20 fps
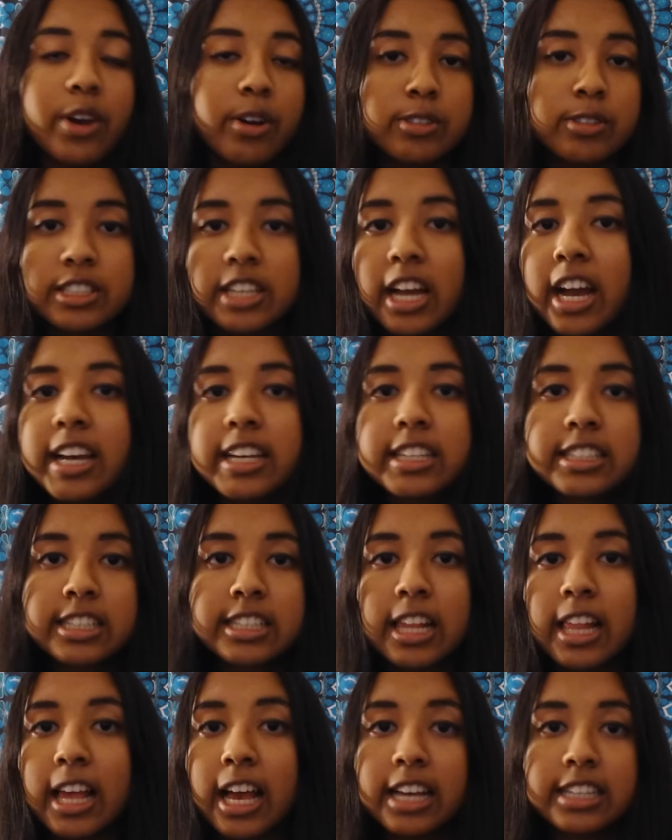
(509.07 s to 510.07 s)
science
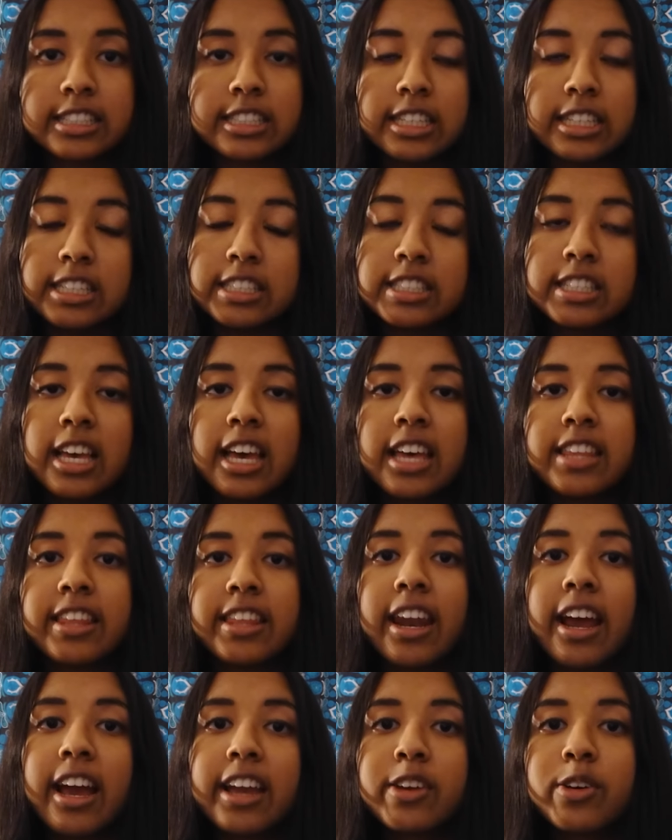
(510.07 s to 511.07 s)
classes
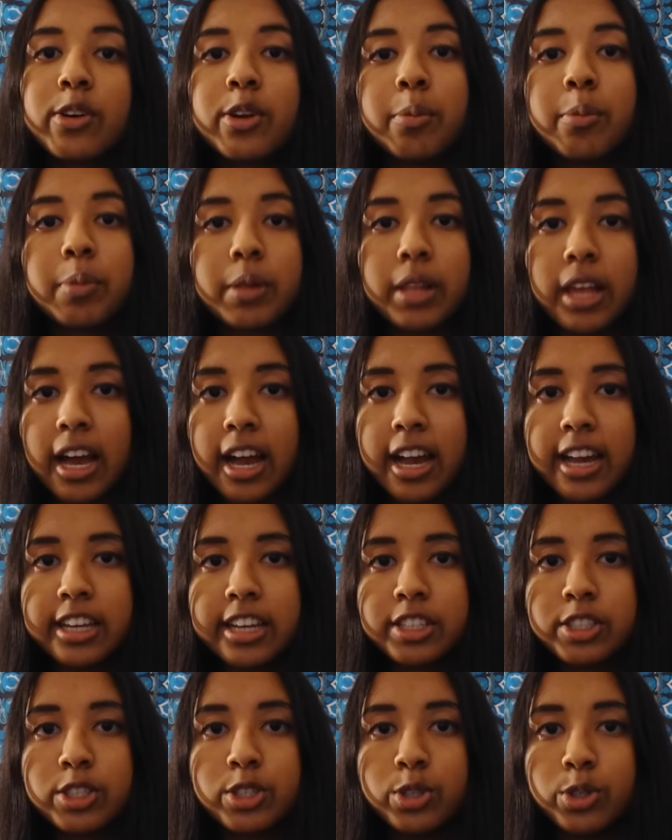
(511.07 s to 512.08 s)
that I could
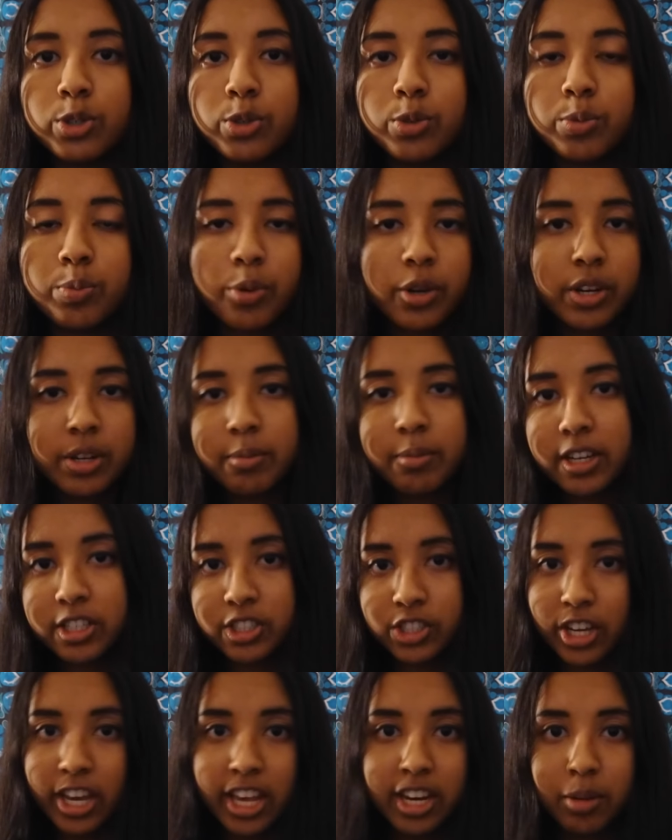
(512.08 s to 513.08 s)
apply to pretty
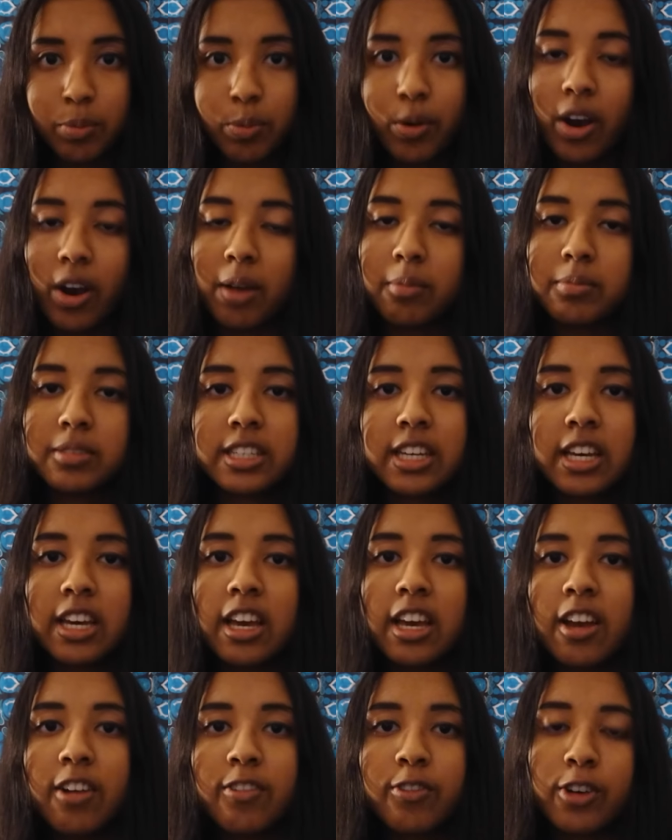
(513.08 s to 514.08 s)
much any prompt.
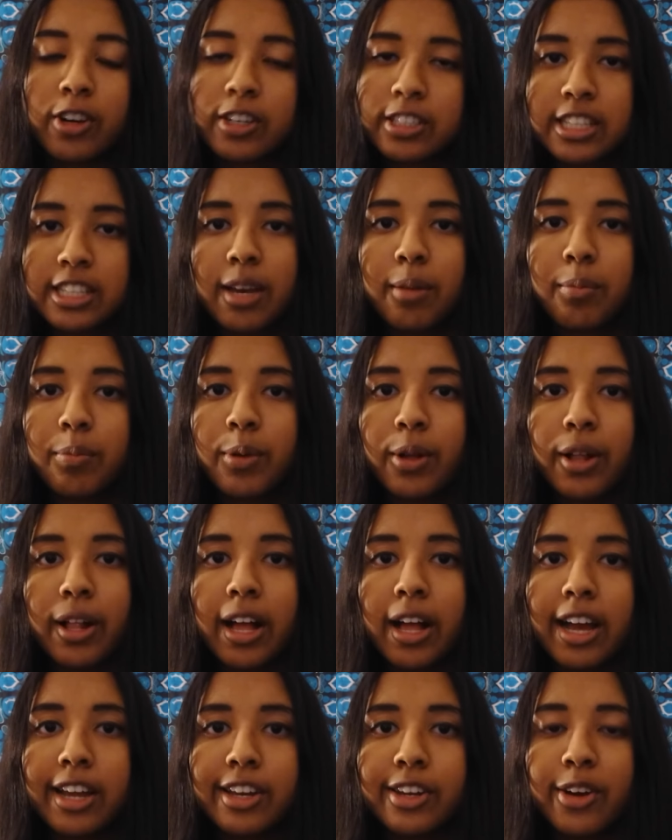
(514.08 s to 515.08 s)
For example,
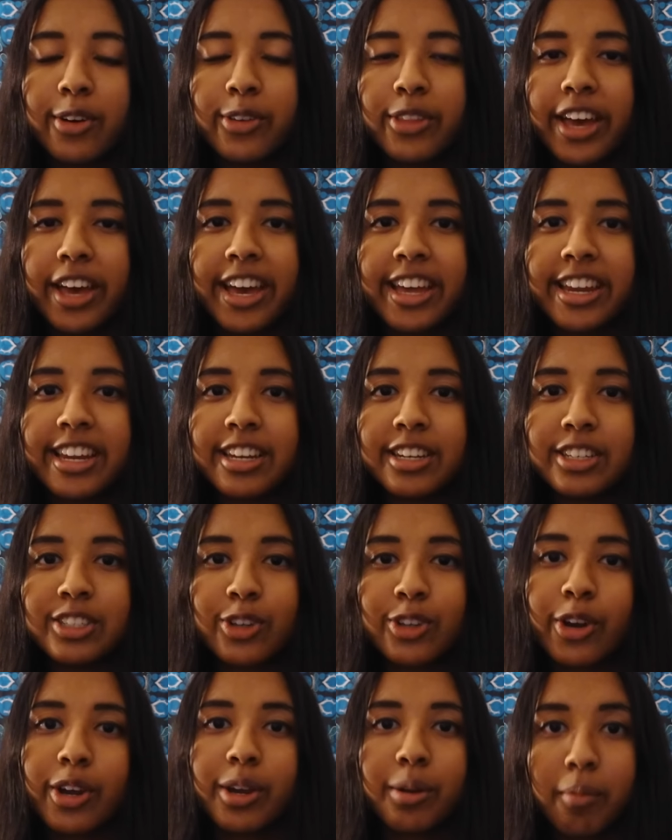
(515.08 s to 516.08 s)
I know that
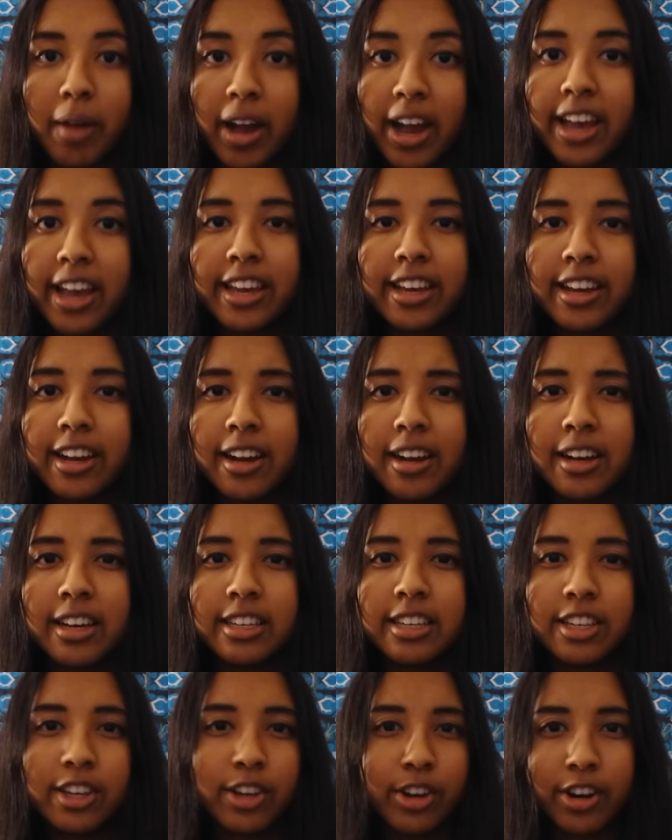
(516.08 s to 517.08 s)
during my
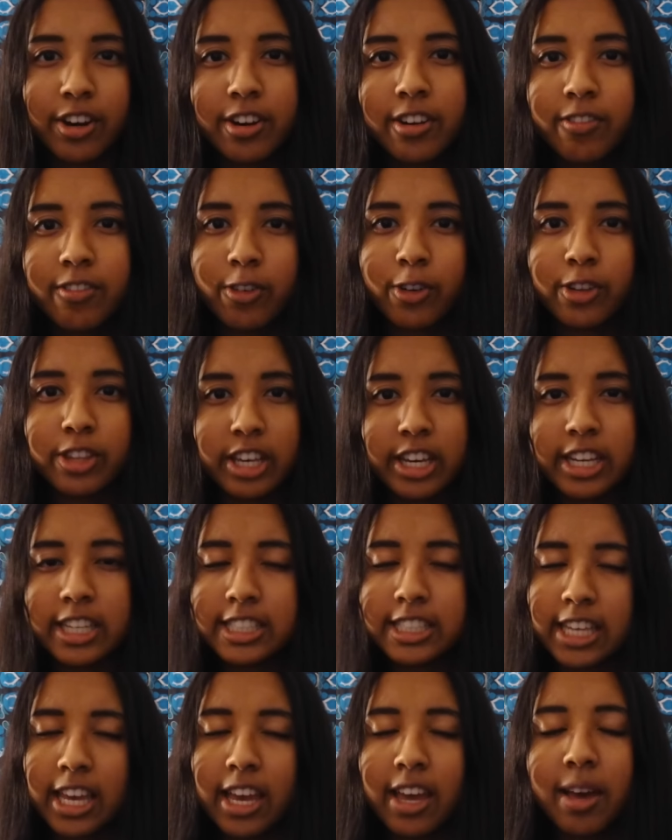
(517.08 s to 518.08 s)
year for the
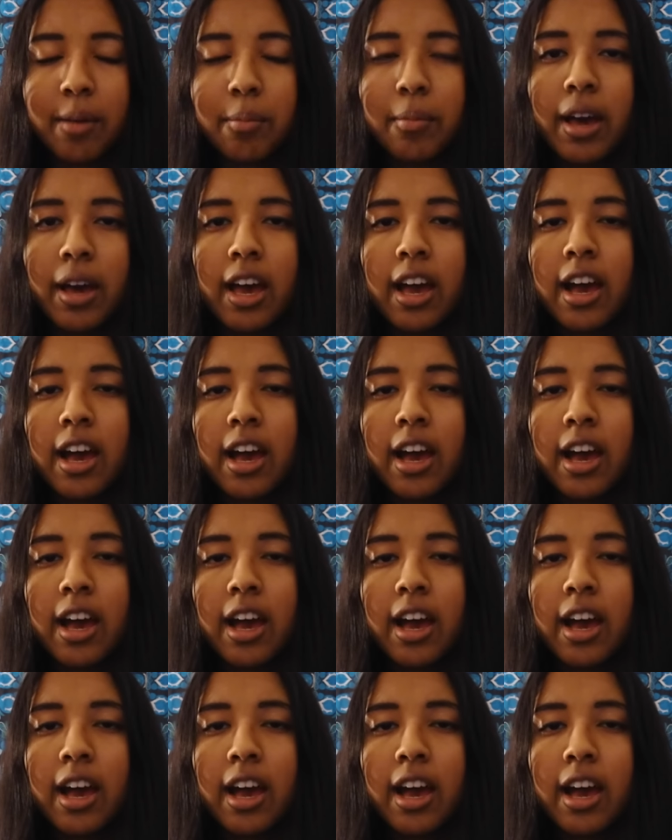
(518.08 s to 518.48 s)
exam,